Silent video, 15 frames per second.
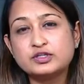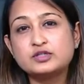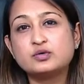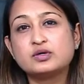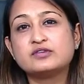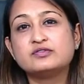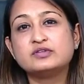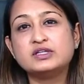who
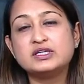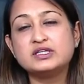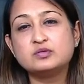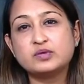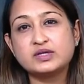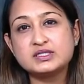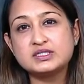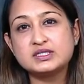have need
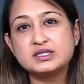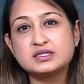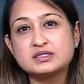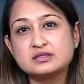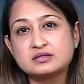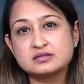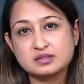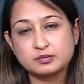
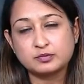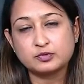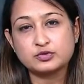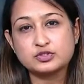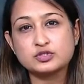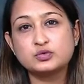ventilator support,